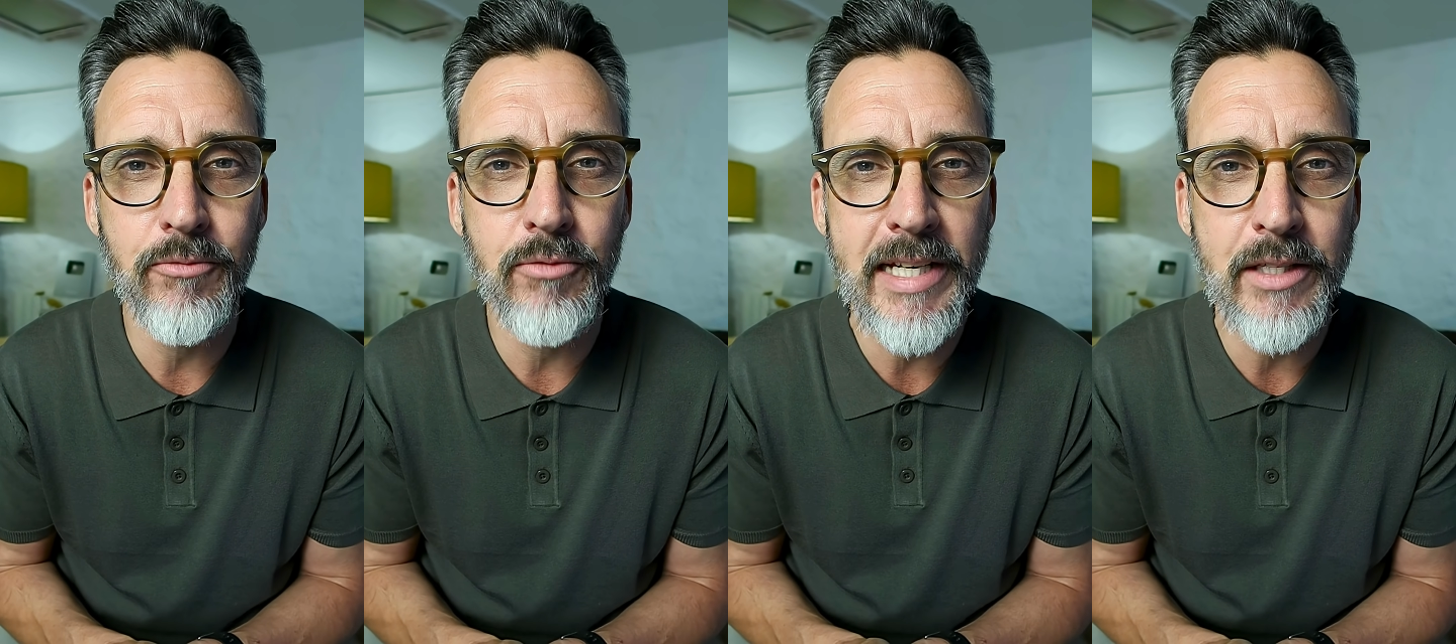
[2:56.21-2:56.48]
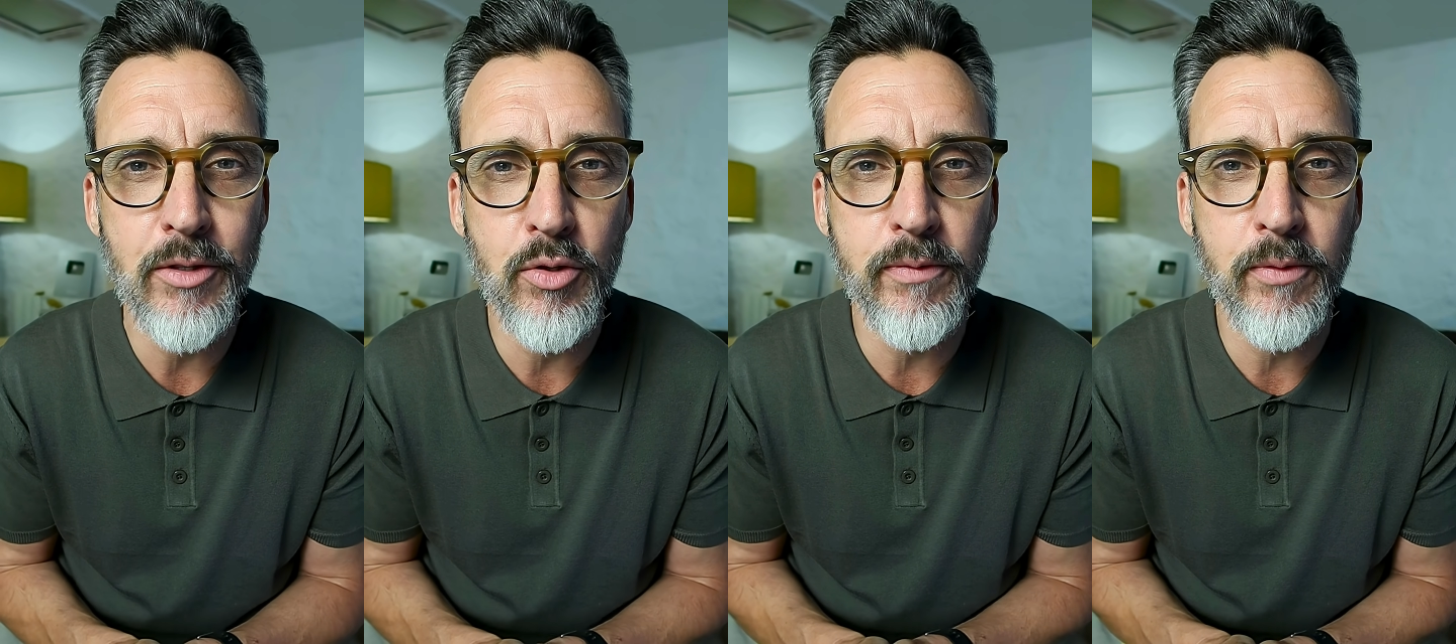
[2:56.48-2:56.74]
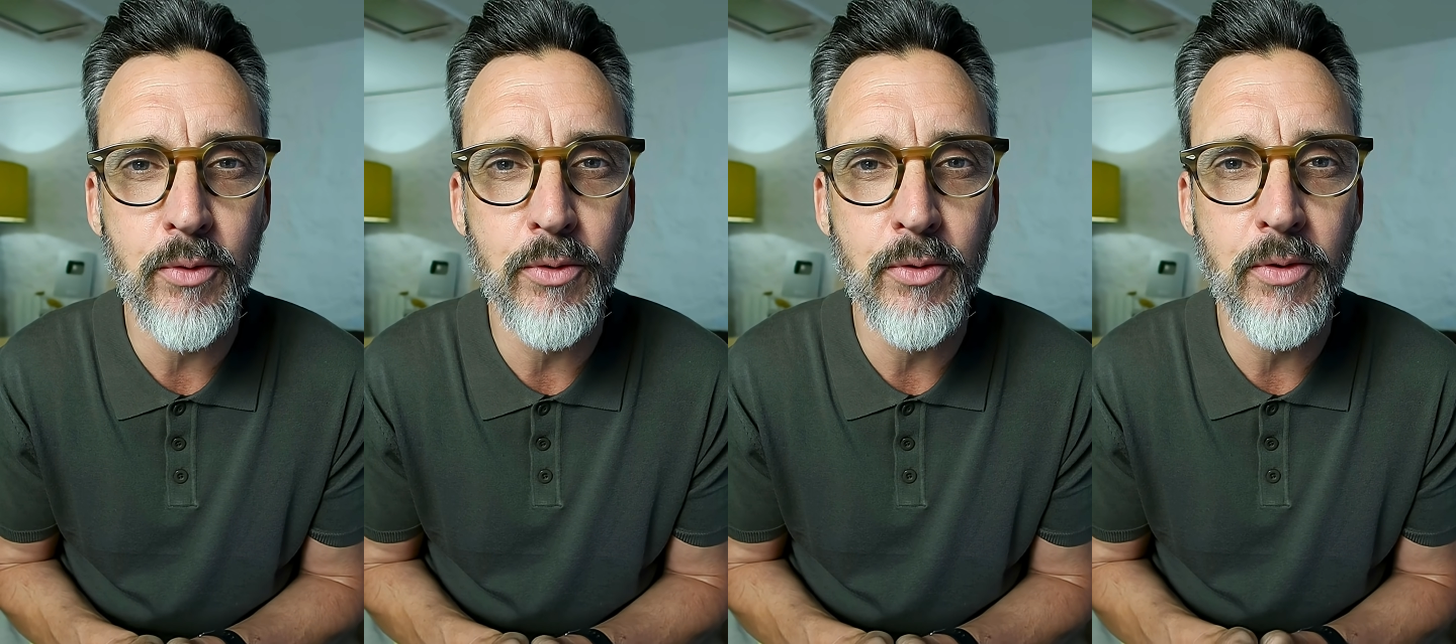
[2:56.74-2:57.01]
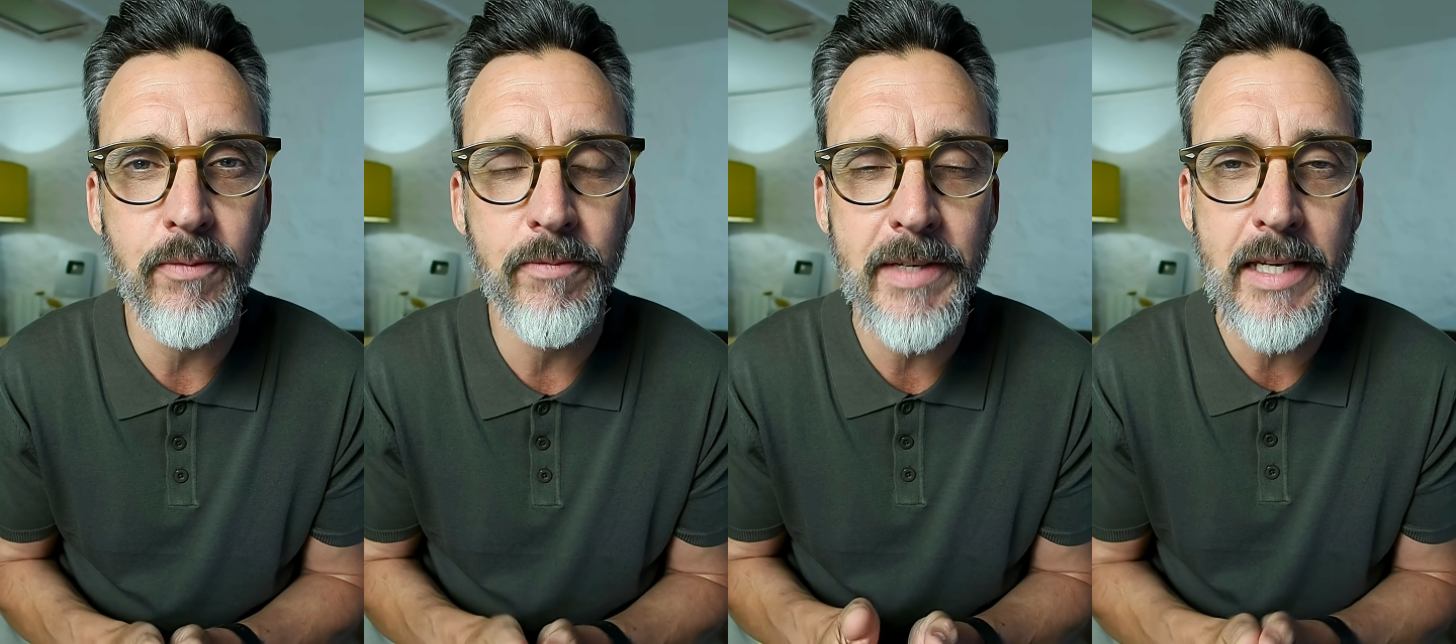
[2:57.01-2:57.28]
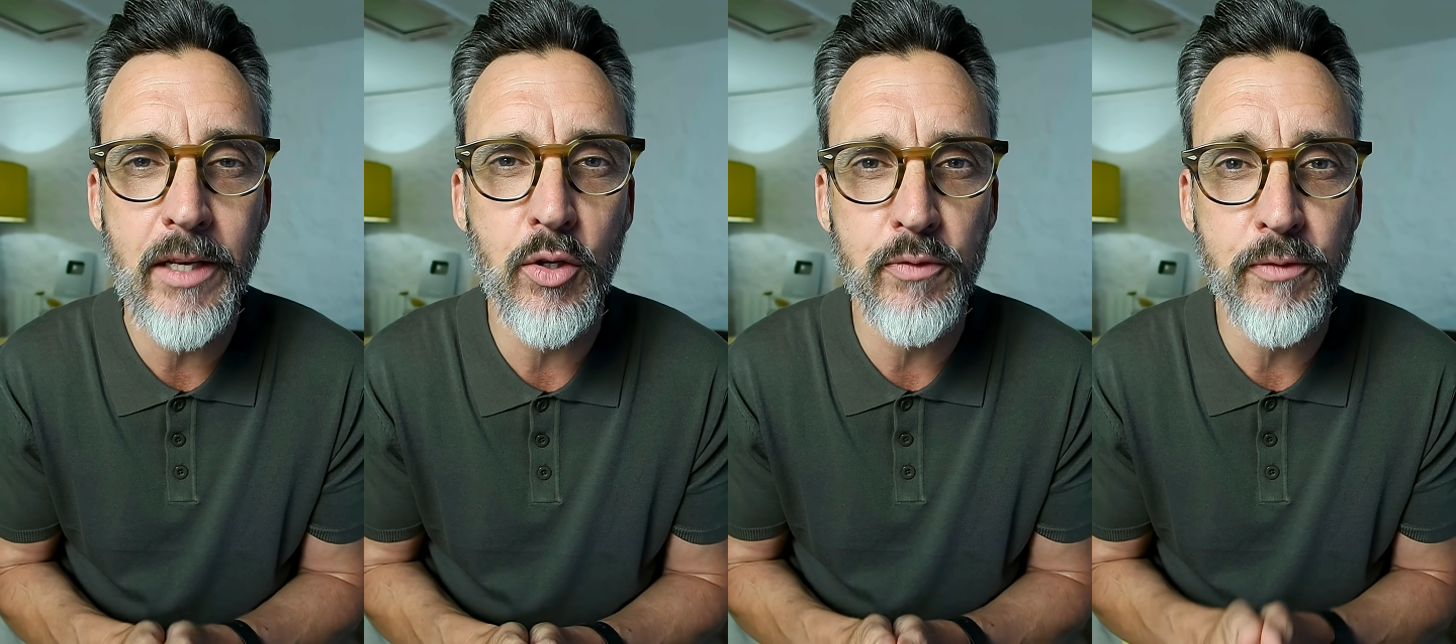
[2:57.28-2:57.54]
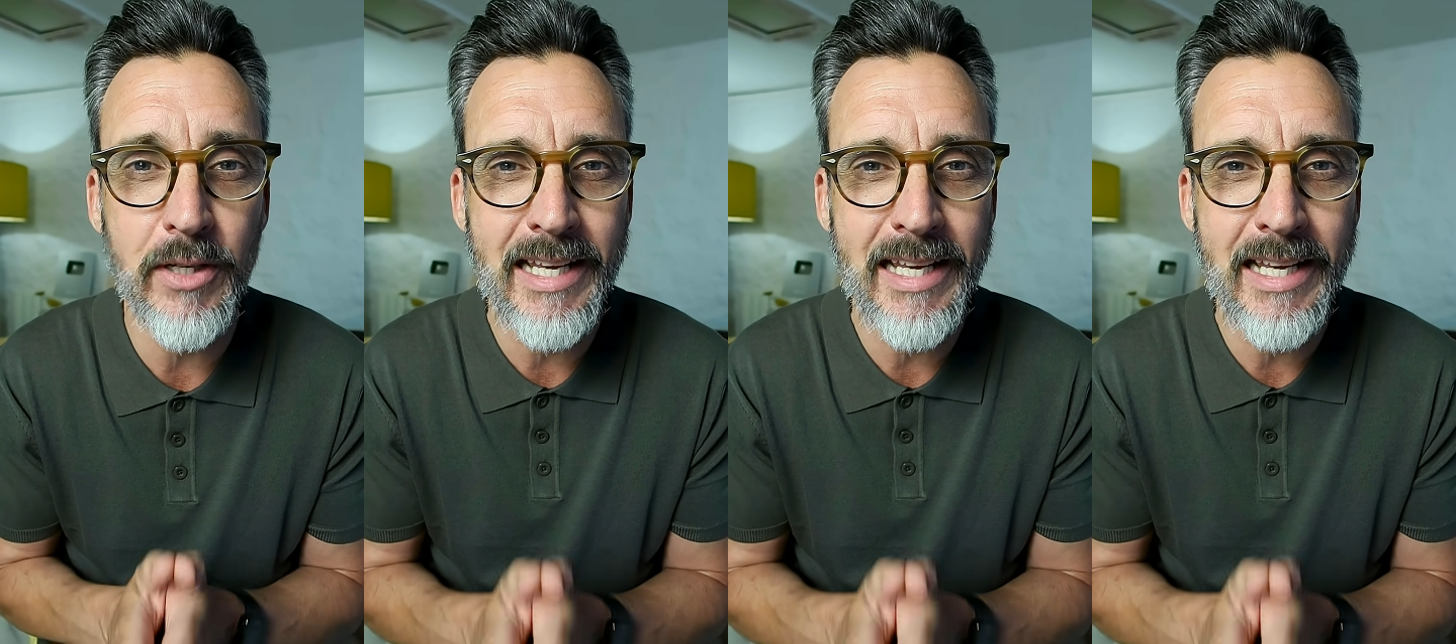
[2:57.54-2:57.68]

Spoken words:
really useful videos for